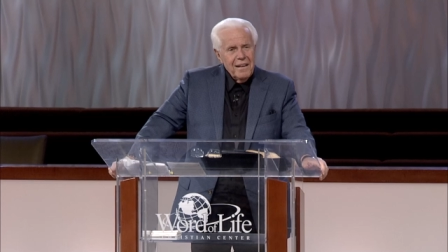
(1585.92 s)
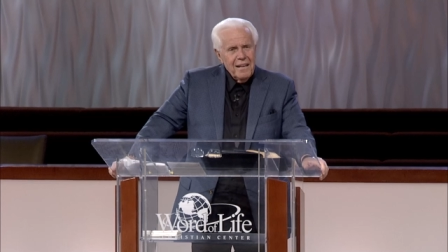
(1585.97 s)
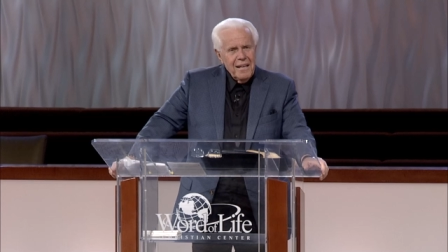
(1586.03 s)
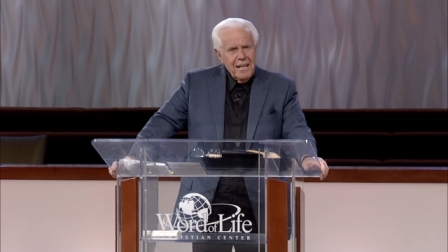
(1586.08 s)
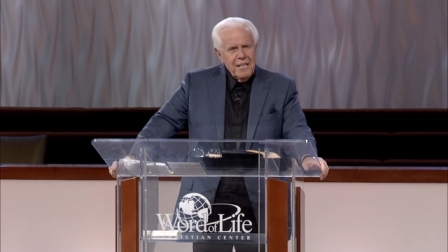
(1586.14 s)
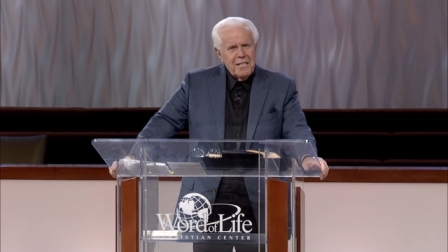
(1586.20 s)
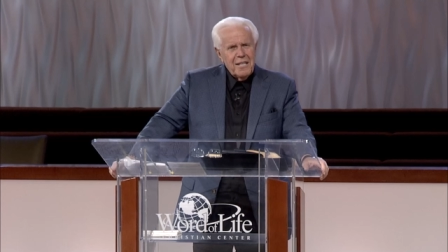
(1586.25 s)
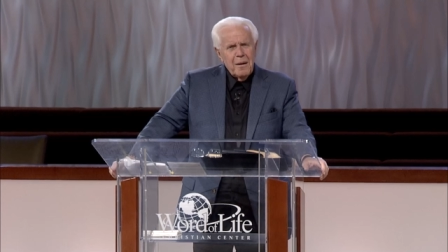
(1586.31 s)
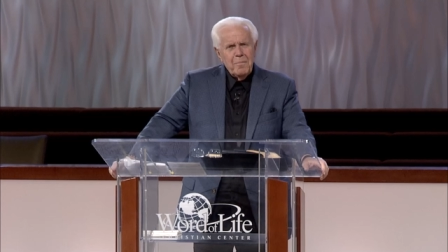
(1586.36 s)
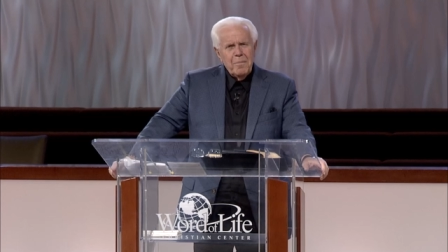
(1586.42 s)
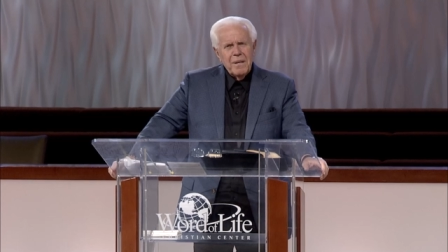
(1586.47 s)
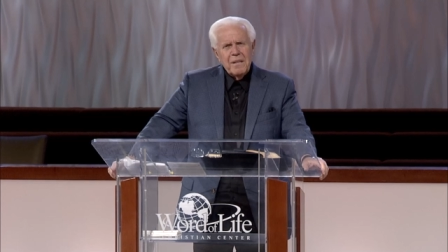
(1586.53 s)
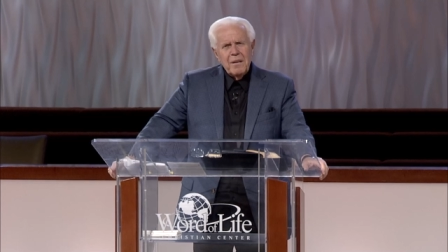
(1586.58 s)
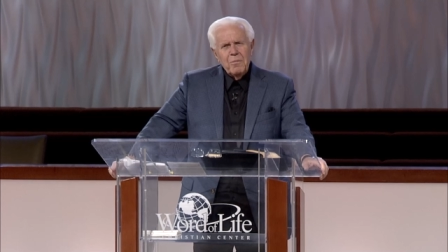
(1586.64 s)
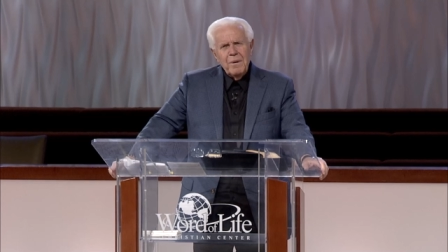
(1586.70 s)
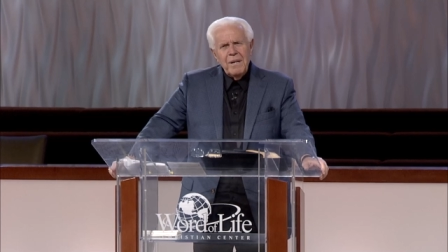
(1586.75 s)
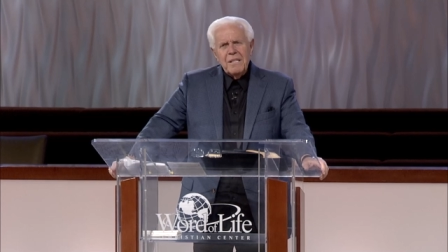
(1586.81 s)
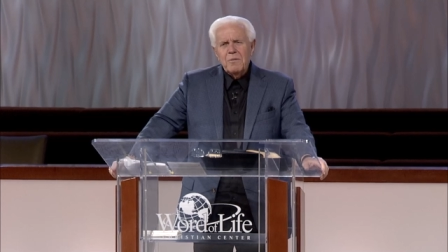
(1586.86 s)
He said, But
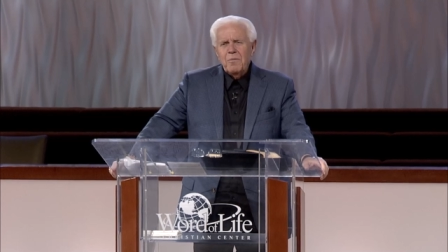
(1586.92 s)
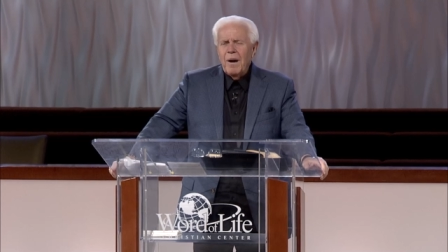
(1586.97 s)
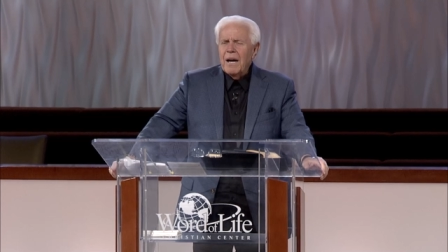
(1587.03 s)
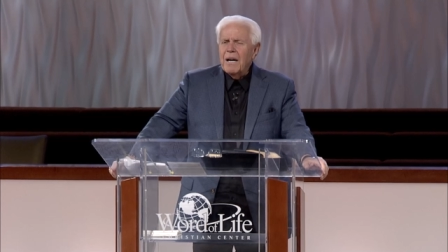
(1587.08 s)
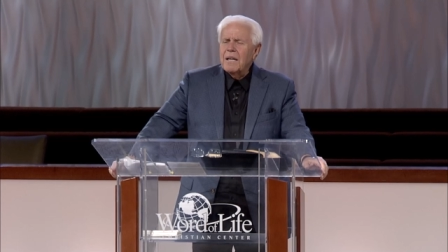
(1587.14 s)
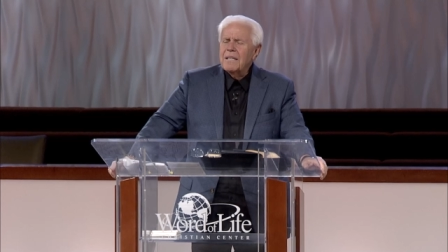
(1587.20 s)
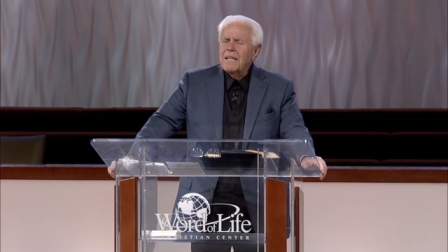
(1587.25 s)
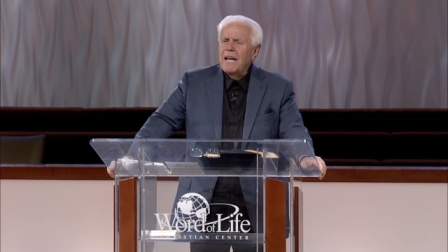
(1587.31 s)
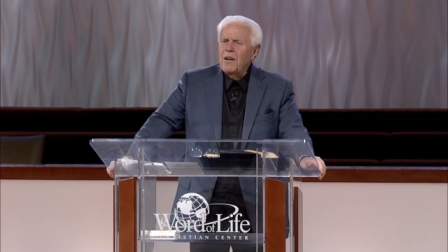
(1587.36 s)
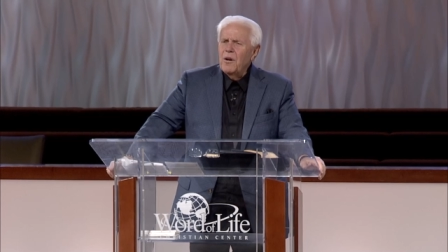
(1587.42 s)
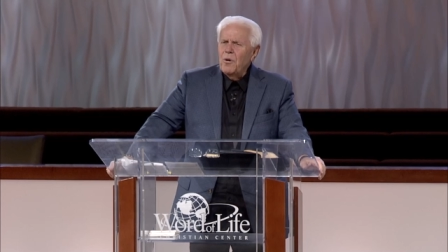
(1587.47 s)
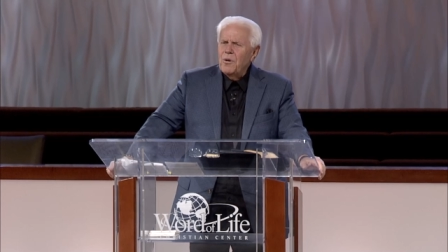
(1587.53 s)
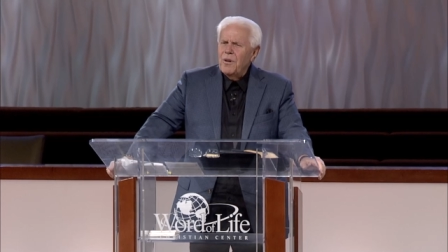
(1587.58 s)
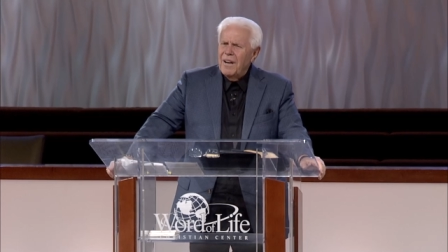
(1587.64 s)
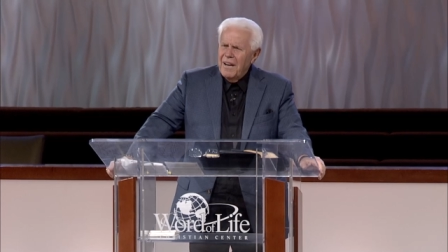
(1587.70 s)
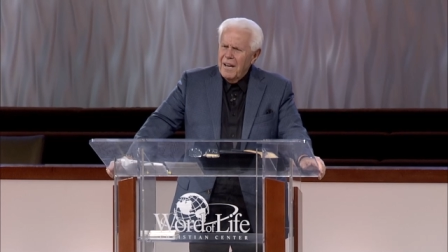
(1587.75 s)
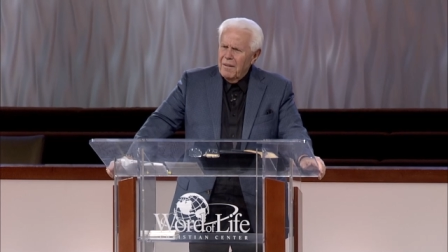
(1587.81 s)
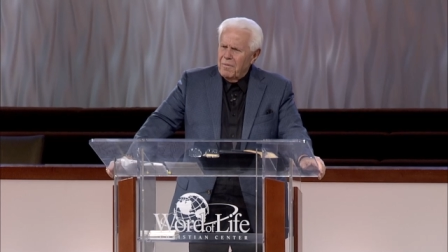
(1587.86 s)
the reason why, because they know
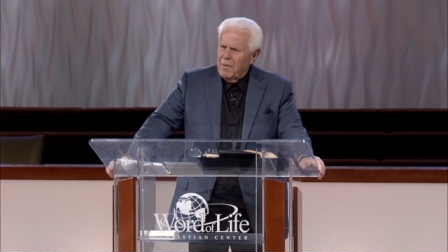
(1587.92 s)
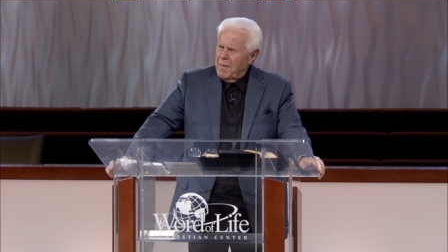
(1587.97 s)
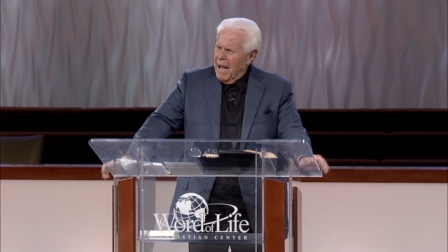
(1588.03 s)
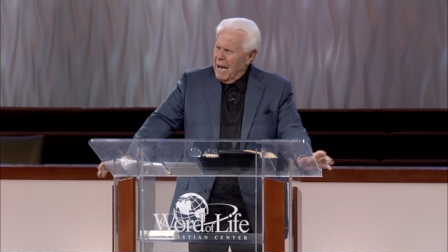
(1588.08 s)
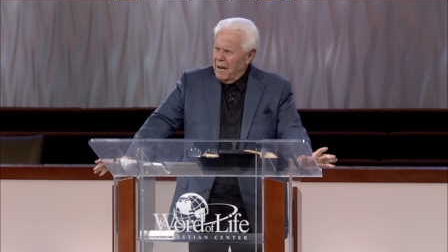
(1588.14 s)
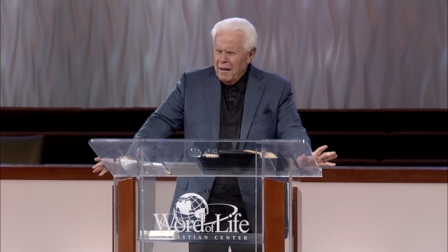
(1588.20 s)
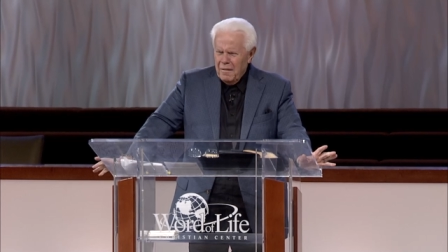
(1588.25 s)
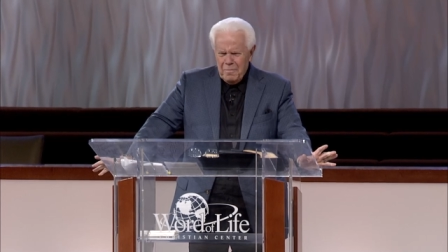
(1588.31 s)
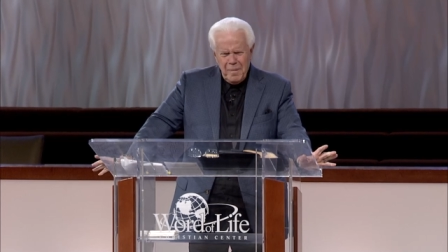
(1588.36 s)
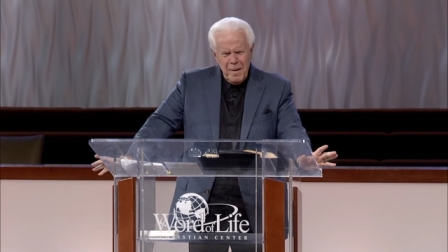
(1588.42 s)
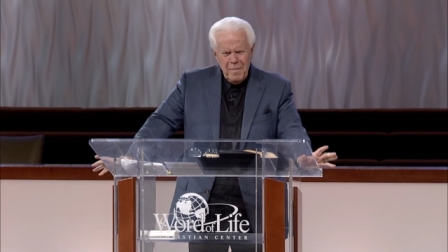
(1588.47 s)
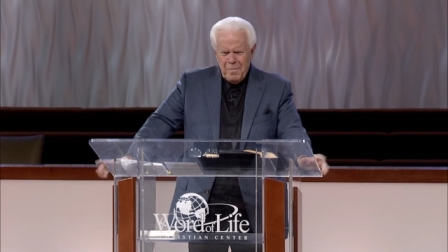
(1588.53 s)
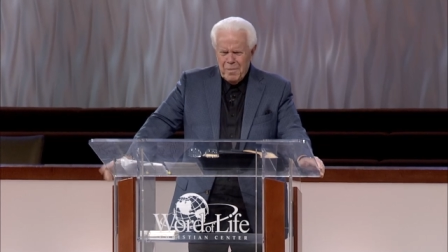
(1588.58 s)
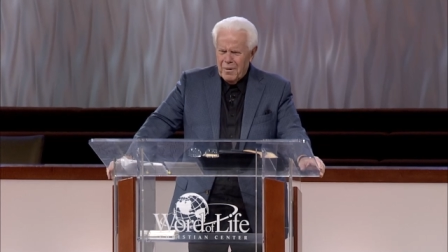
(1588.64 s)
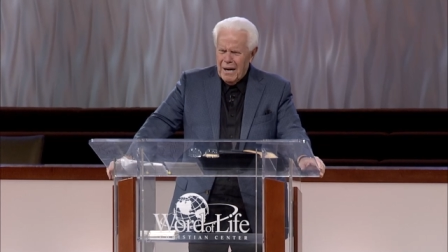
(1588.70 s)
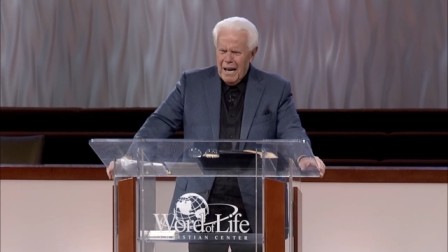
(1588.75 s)
you love them. I love people.